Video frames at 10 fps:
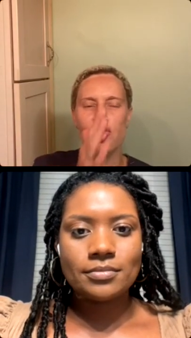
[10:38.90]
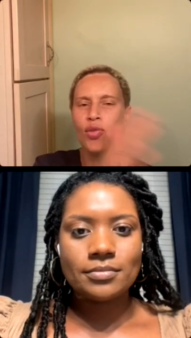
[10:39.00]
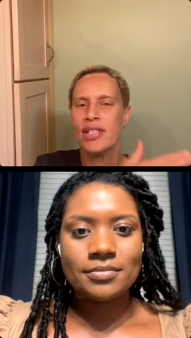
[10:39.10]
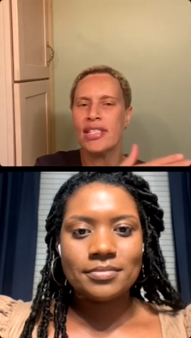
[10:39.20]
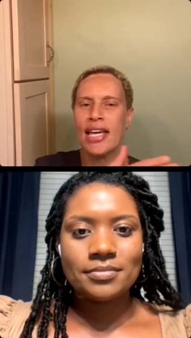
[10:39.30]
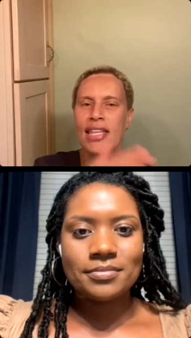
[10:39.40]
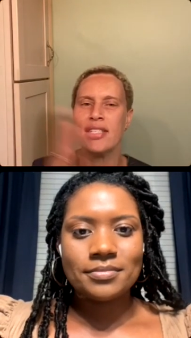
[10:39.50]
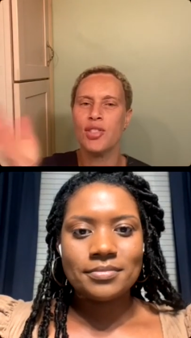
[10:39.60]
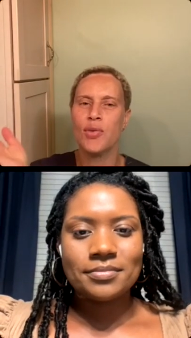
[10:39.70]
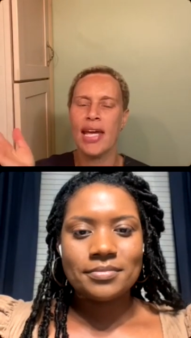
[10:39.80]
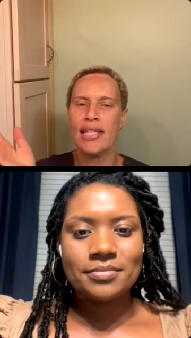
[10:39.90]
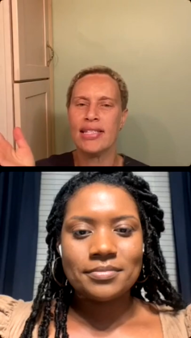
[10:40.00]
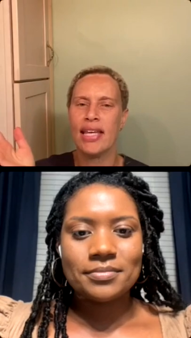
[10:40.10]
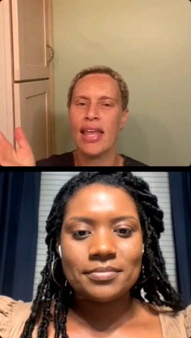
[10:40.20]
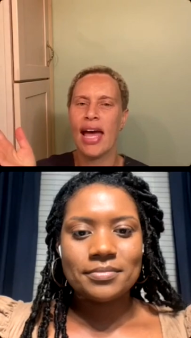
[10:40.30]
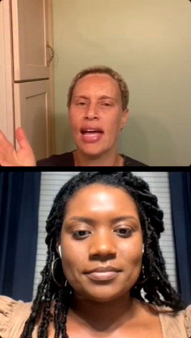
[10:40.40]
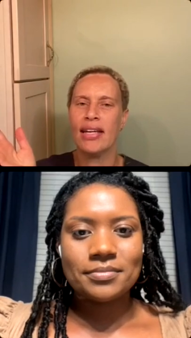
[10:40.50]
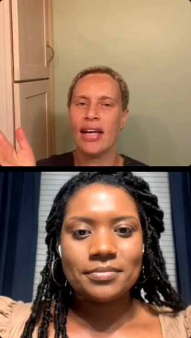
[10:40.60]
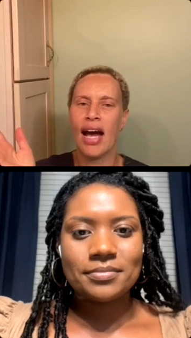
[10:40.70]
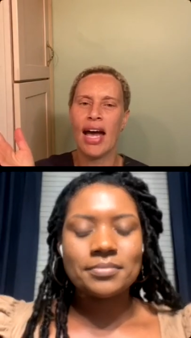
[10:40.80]
Speaker 1: can say this, you can't say that.
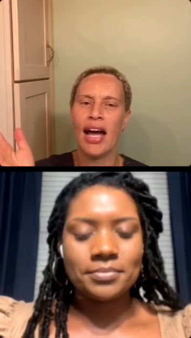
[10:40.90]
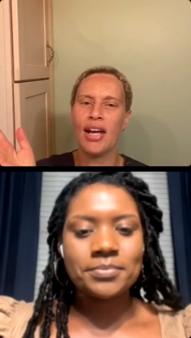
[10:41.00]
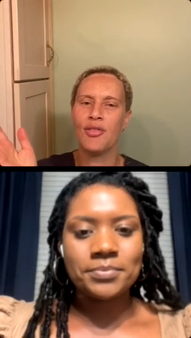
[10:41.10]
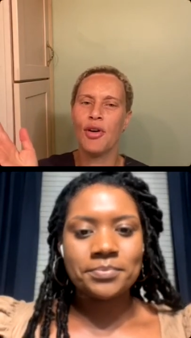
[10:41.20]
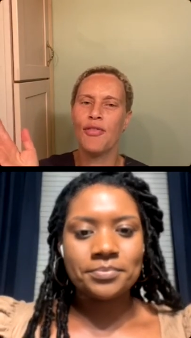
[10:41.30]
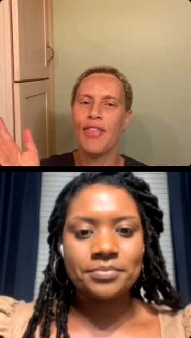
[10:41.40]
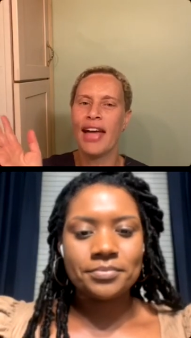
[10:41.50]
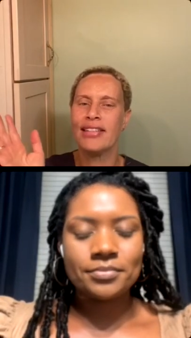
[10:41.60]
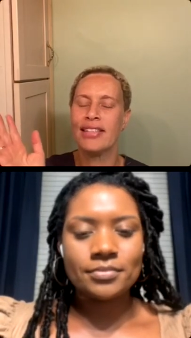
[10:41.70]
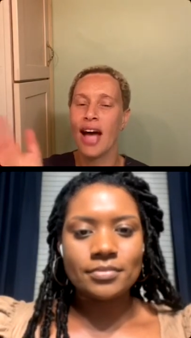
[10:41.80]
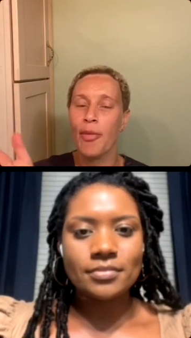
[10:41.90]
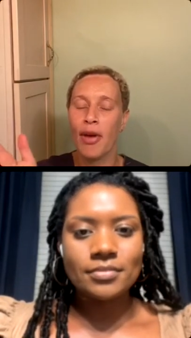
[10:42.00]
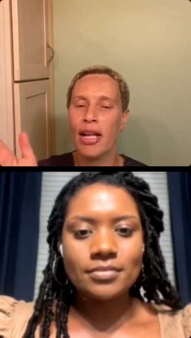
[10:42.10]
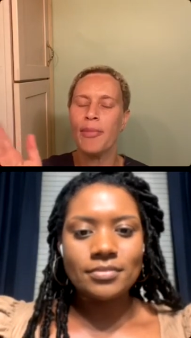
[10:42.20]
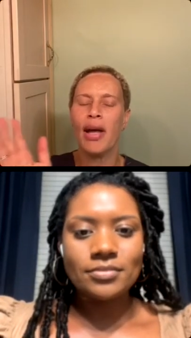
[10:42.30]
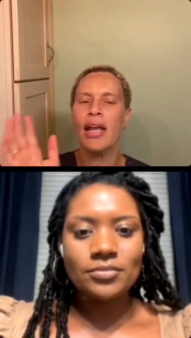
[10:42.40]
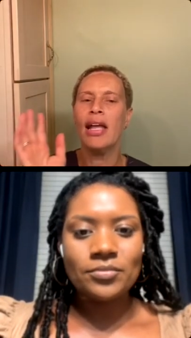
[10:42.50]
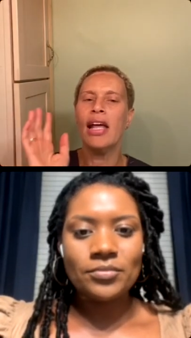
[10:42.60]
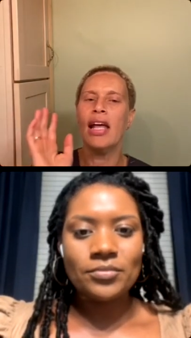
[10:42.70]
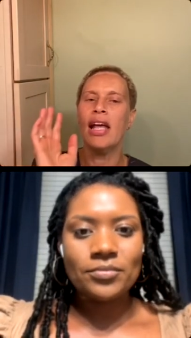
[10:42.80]
I, mm-hmm. I don't know if that's copywriting, but
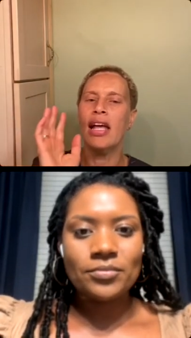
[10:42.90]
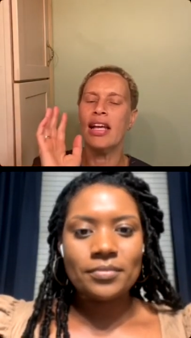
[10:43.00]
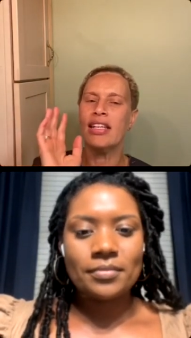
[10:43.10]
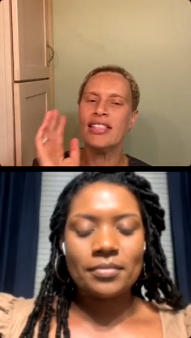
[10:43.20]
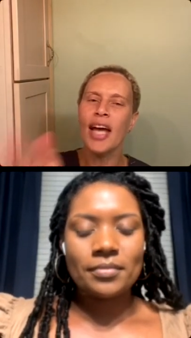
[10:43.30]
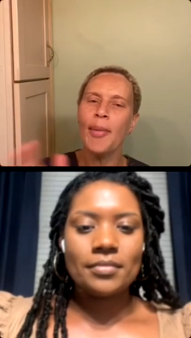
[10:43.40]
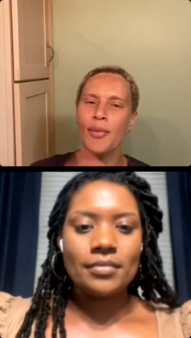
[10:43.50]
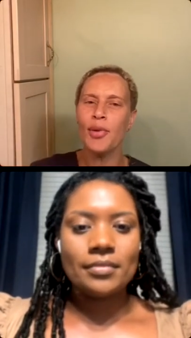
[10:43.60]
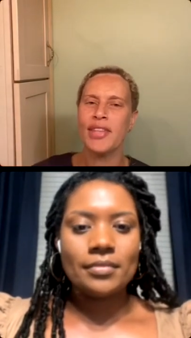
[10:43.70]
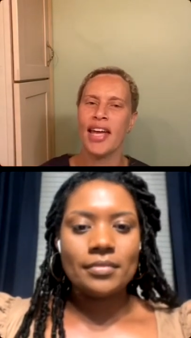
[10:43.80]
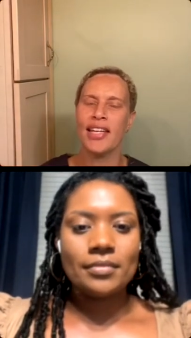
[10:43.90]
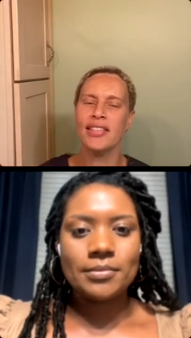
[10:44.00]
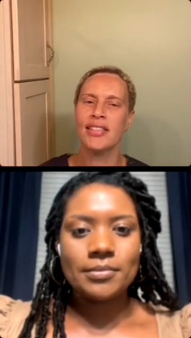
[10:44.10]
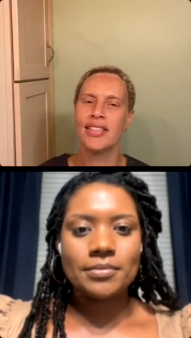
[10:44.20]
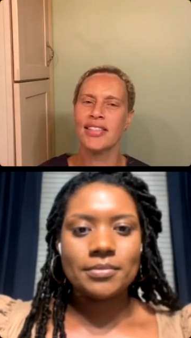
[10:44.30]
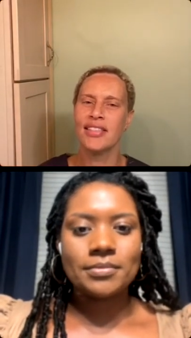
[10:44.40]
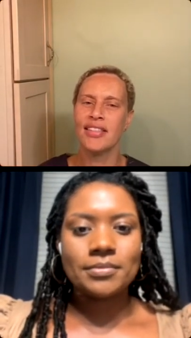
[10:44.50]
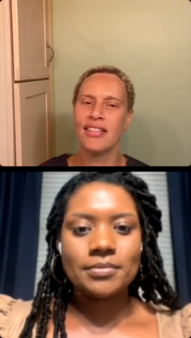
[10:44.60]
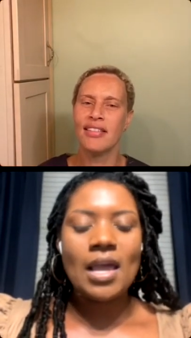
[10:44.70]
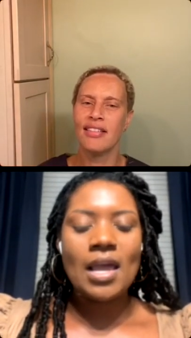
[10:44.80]
tell me what that is.
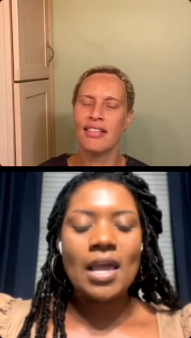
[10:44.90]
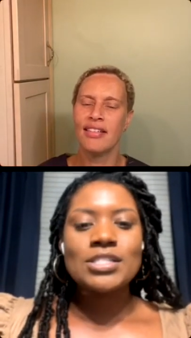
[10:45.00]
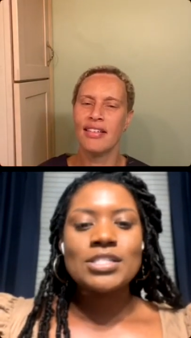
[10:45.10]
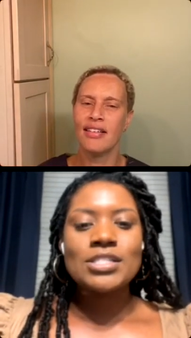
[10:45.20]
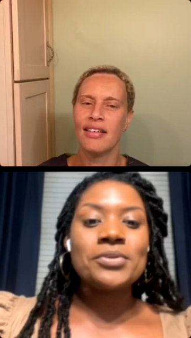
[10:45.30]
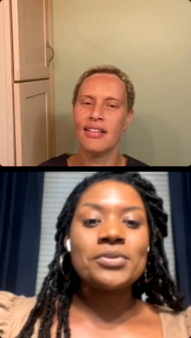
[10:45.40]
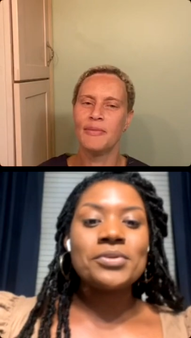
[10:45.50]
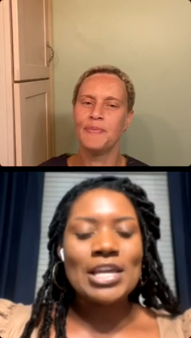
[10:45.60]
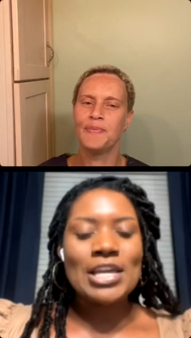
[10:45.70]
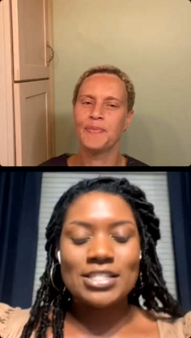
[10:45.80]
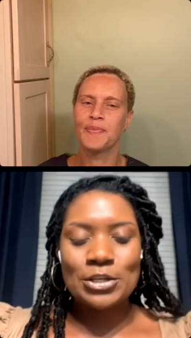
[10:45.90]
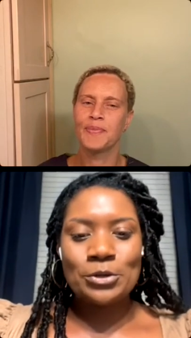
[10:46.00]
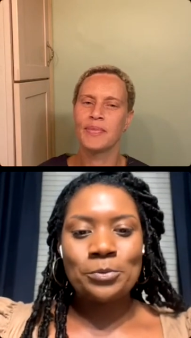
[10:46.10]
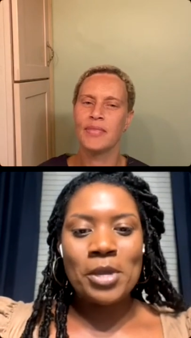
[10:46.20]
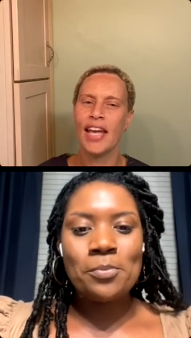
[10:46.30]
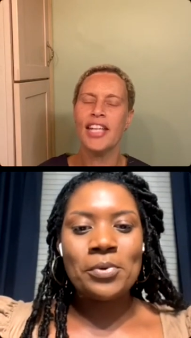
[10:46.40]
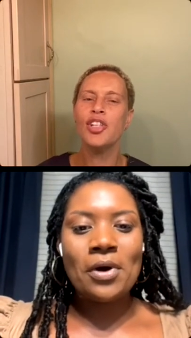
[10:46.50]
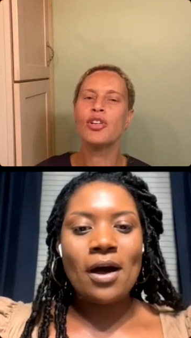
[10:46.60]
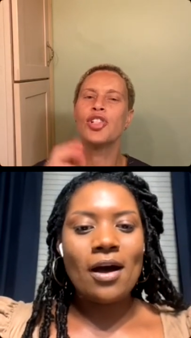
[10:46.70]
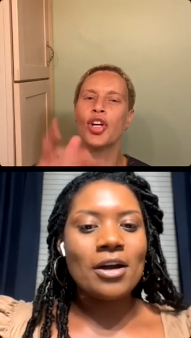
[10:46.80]
Speaker 2: So the, yeah, so people,
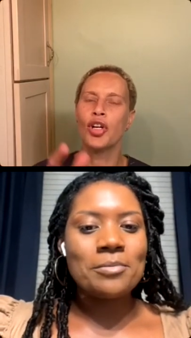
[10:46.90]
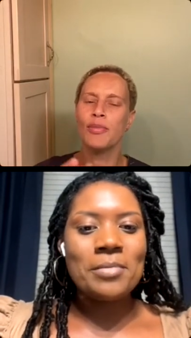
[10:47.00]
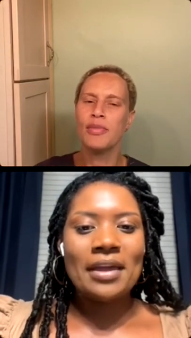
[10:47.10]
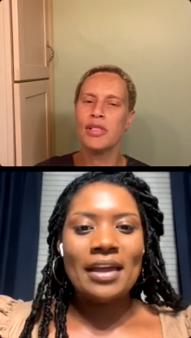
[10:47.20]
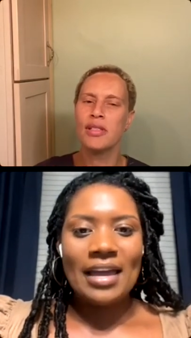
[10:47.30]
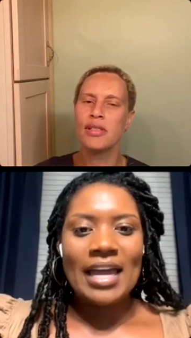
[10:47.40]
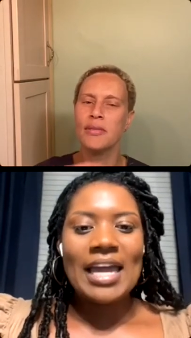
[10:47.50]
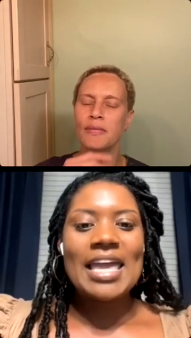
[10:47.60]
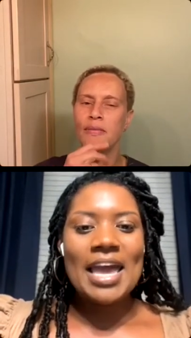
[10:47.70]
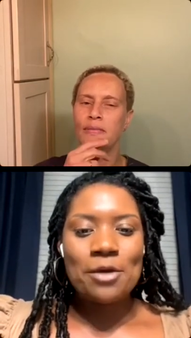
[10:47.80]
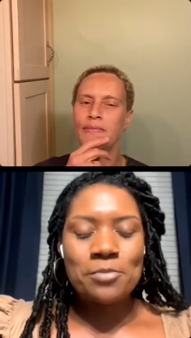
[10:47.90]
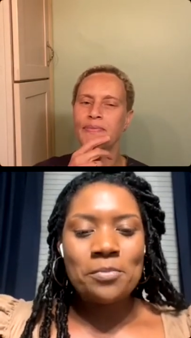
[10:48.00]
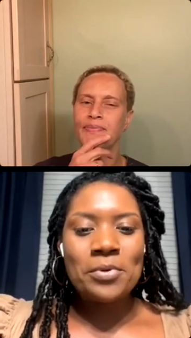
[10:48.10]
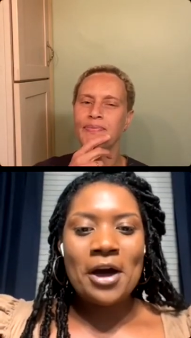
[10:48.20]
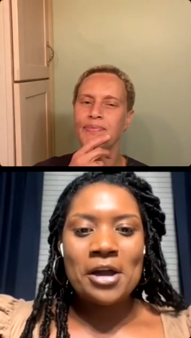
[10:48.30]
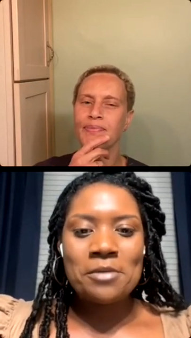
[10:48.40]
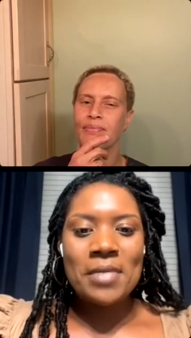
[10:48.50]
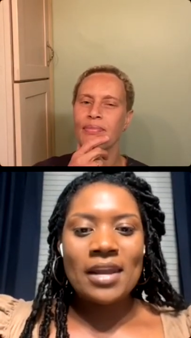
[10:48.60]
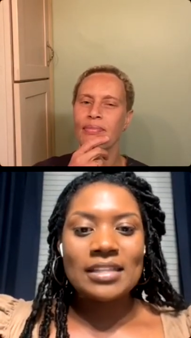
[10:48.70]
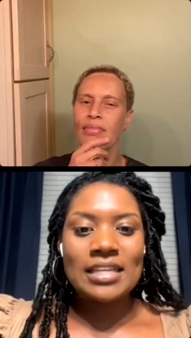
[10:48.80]
autom yeah, people
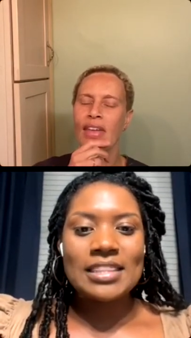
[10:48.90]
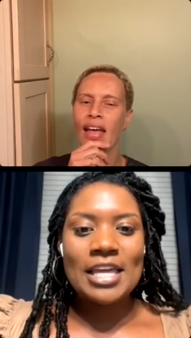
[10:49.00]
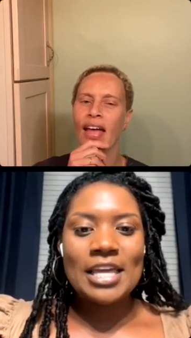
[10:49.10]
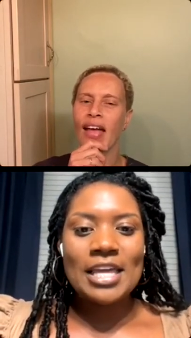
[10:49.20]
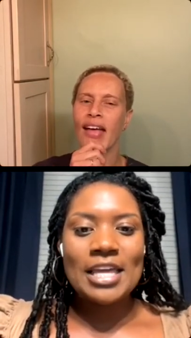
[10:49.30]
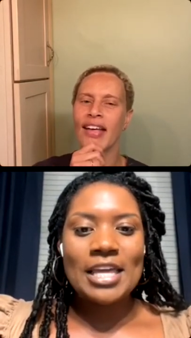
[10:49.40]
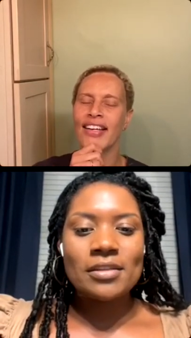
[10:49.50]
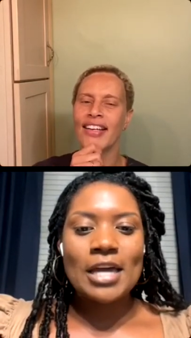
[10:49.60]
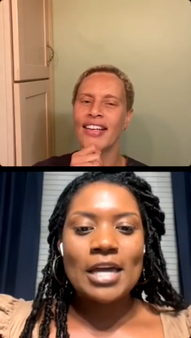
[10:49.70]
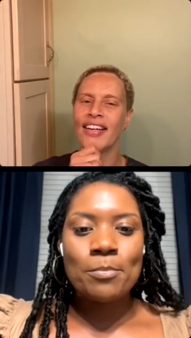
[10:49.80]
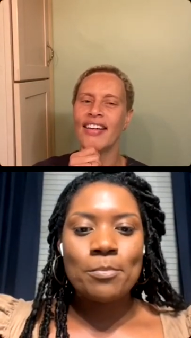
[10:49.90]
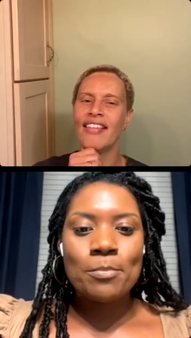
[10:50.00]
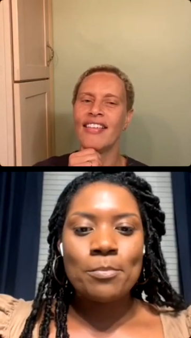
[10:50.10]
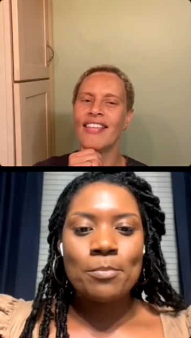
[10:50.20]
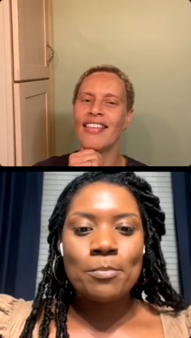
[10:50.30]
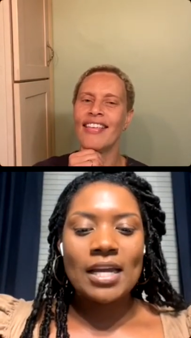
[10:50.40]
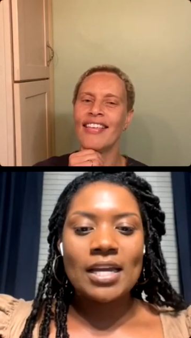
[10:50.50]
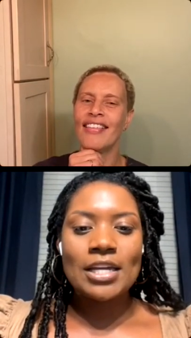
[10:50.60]
automatically think about the copywriting, you